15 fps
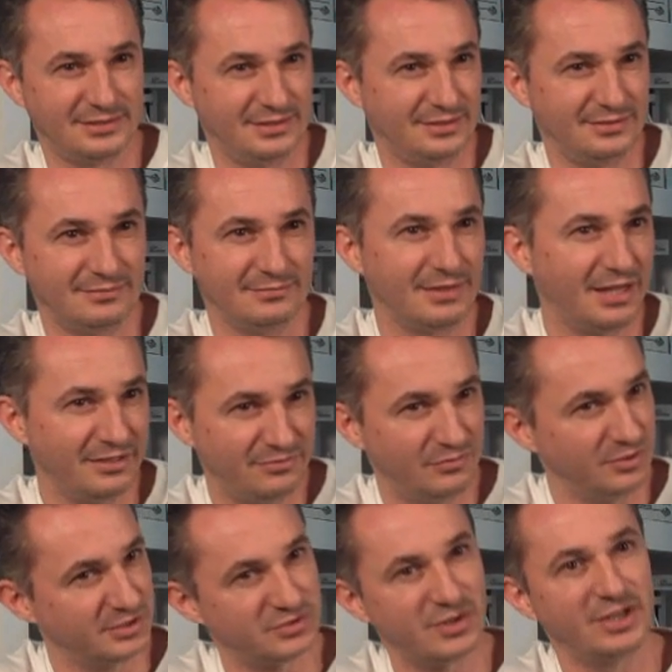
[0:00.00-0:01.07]
then I
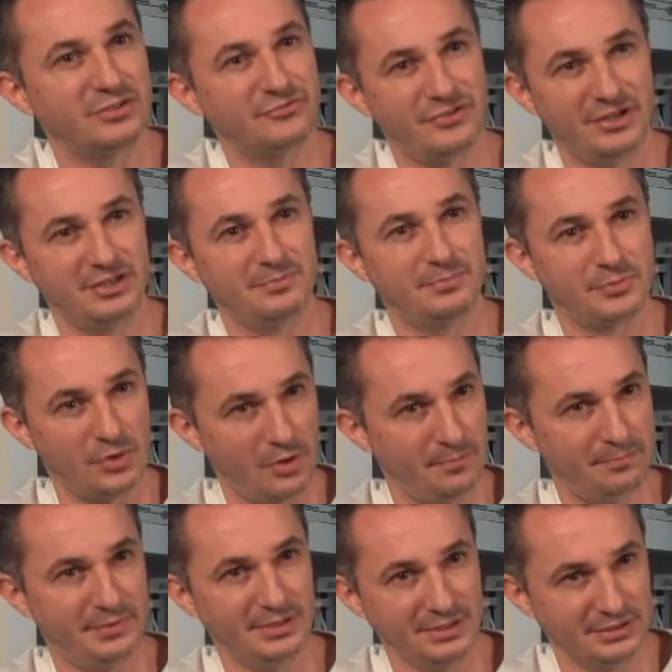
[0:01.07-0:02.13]
will try to find a prop
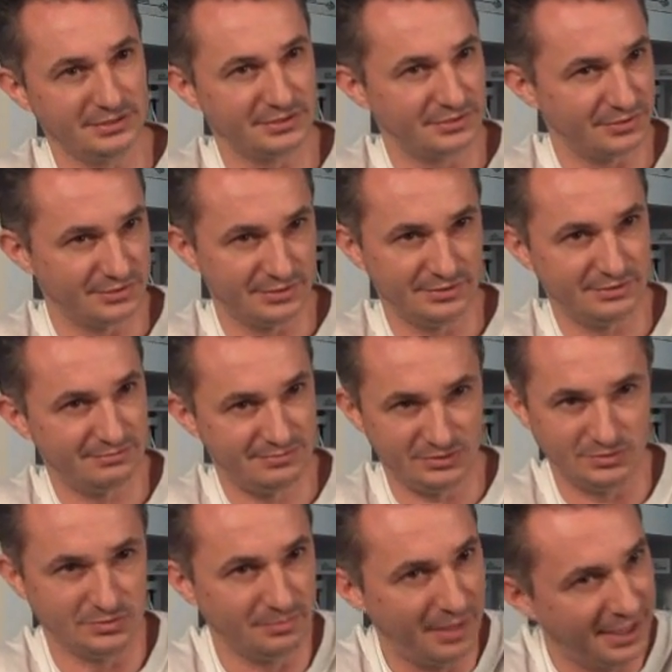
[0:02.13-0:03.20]
builder or
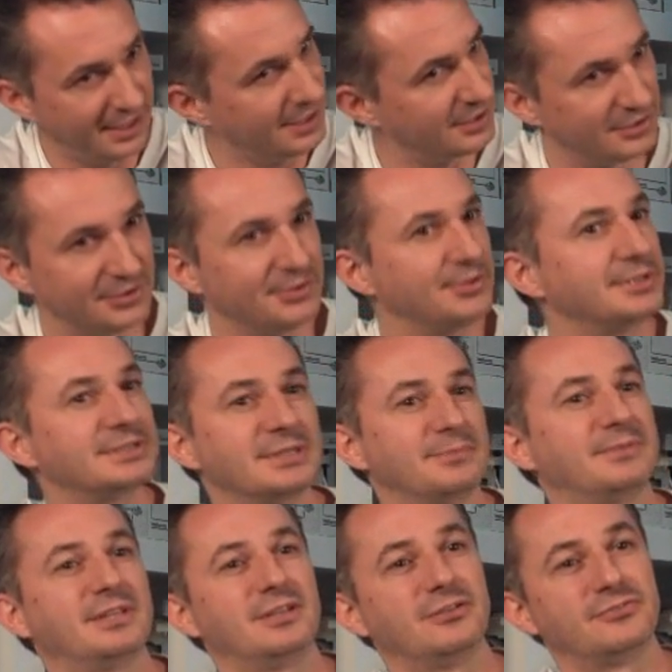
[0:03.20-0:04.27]
tool maker or
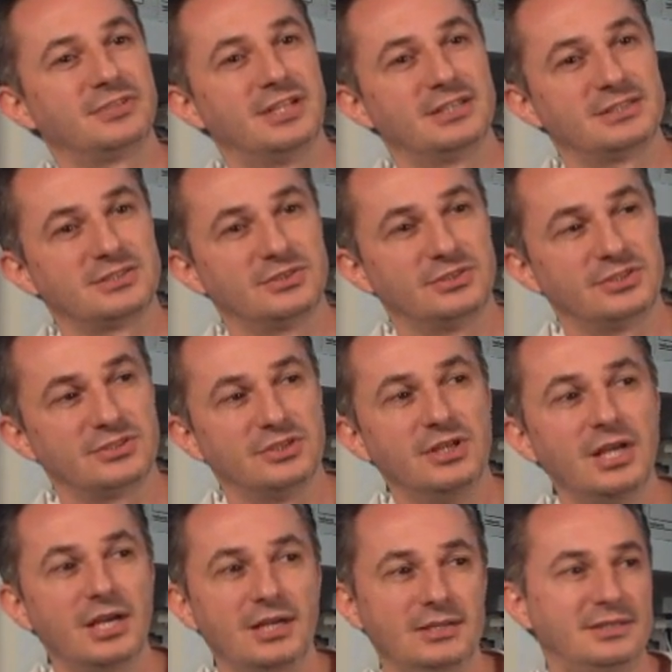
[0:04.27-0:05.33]
something of that sort. So
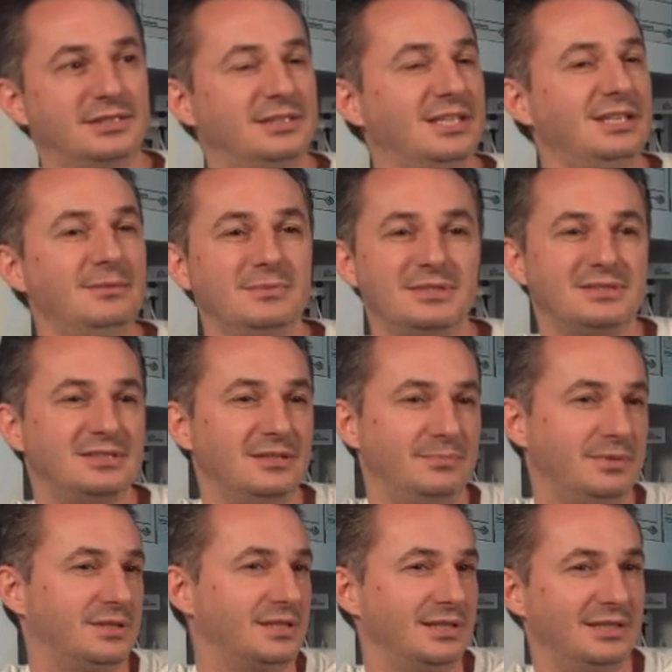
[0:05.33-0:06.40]
the team is
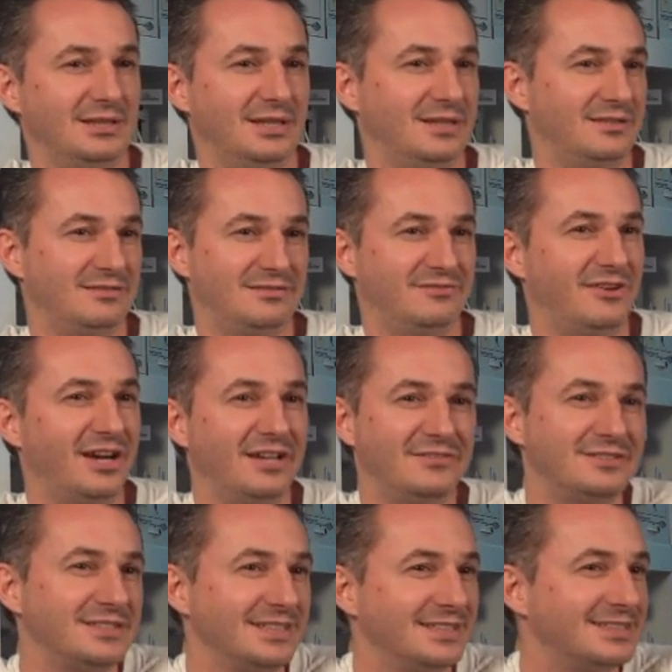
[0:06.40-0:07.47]
typically like 5,
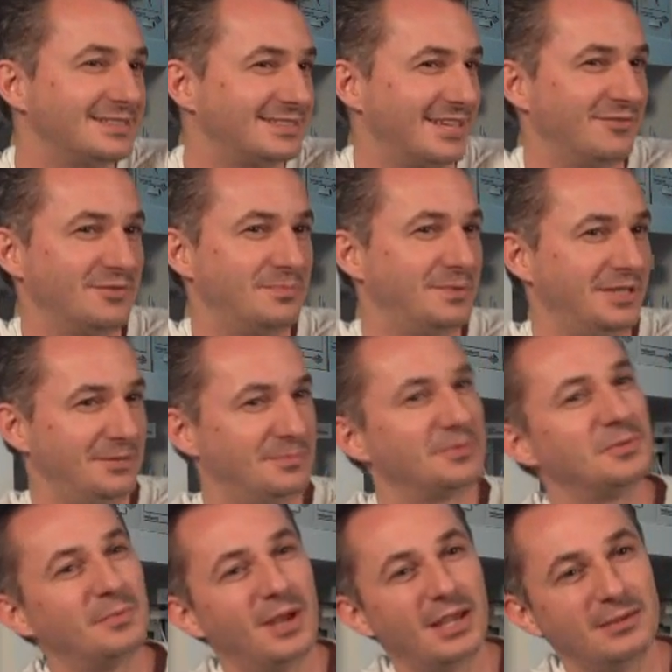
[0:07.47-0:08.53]
6, 7 people
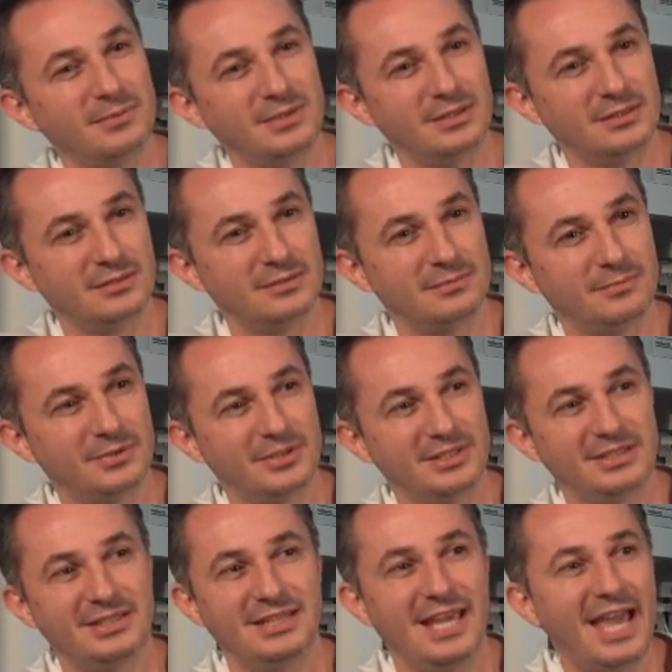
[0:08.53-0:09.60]
maybe, but in
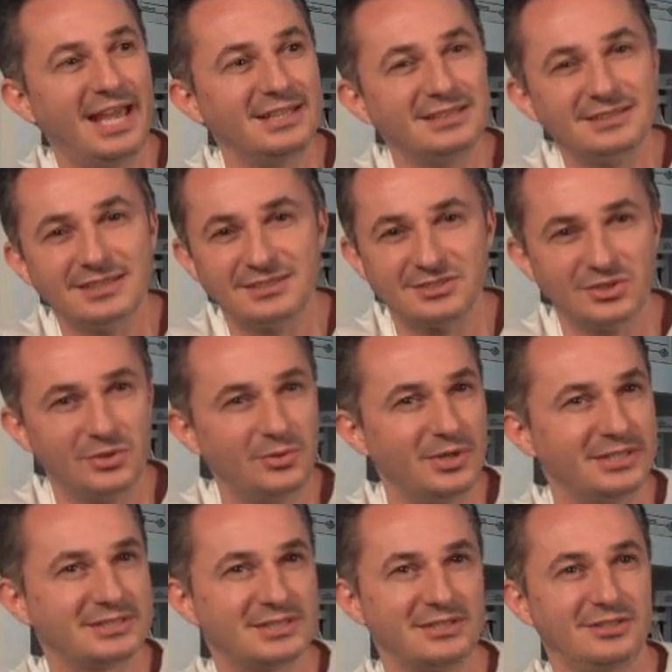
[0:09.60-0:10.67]
the end there's
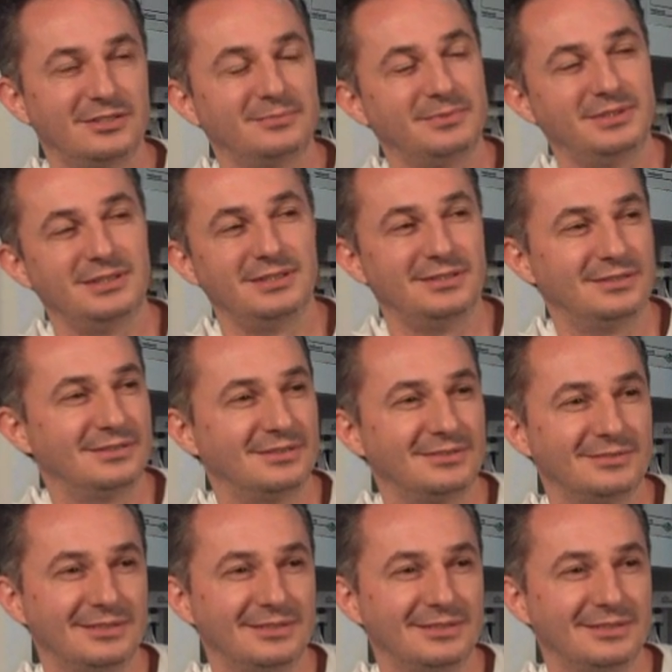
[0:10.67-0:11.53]
always going to be, you know,